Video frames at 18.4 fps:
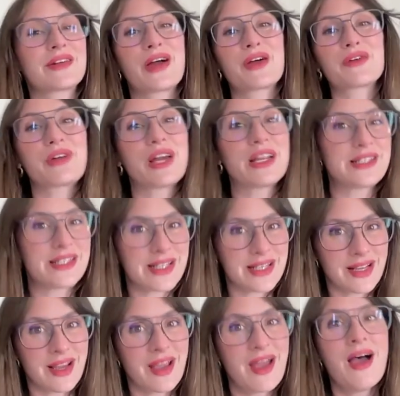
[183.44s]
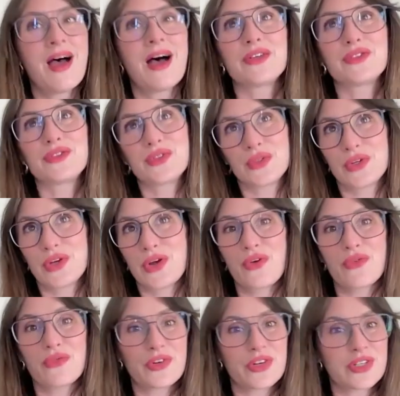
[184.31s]
they're not renting a
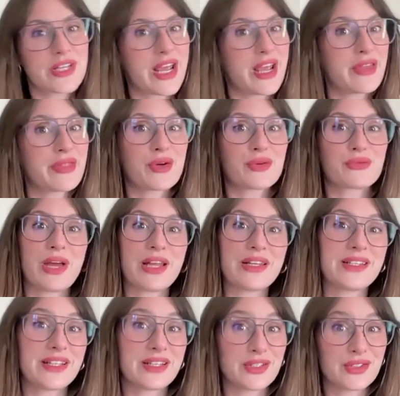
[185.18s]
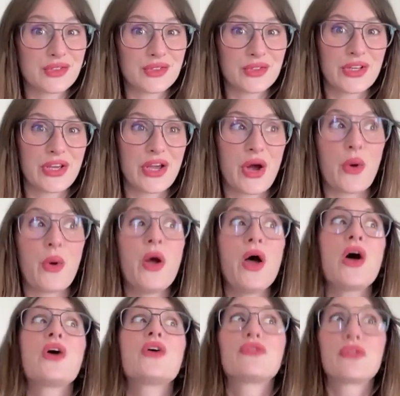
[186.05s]
studio for a day. They're renting a studio
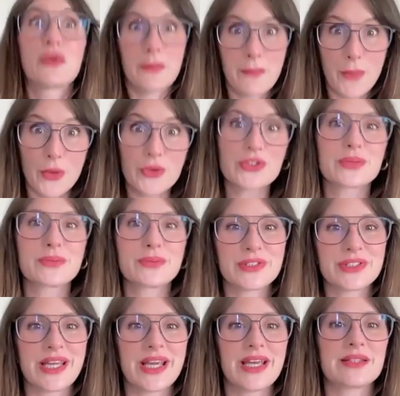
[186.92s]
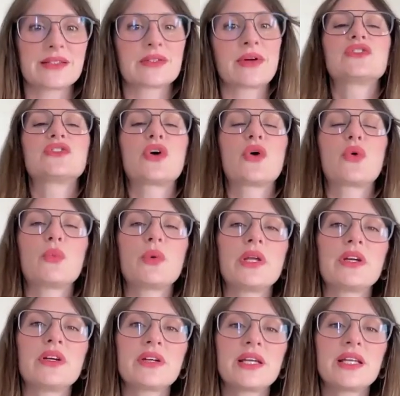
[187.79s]
for multiple days. So
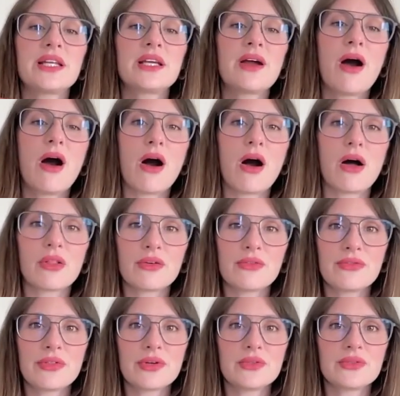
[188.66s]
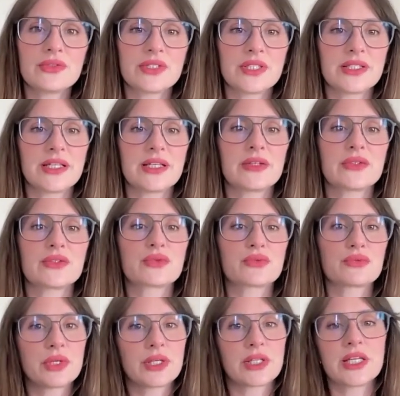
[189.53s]
we are getting all of those details
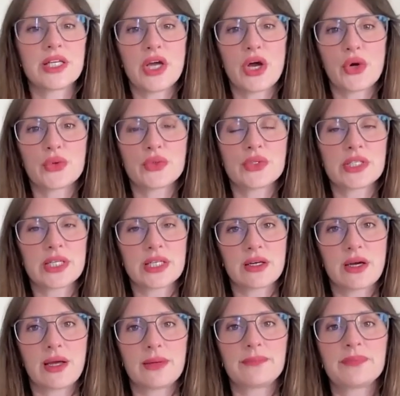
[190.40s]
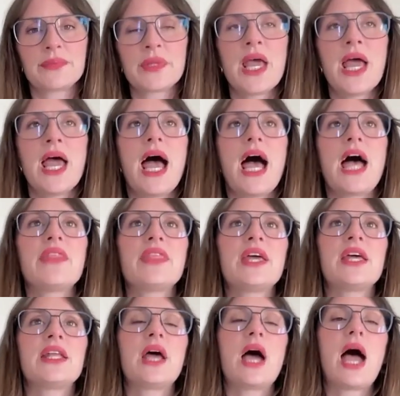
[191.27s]
really honed in on.
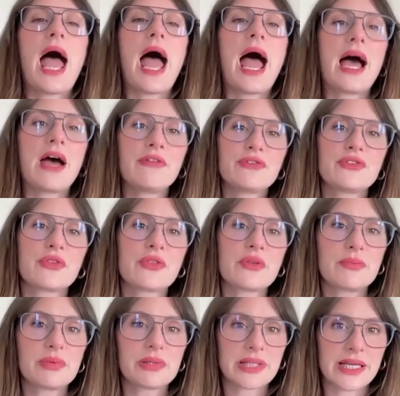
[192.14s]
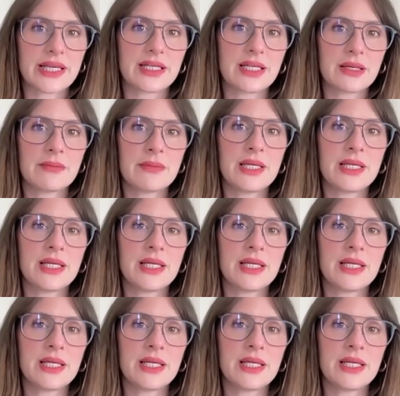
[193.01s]
And then after the planning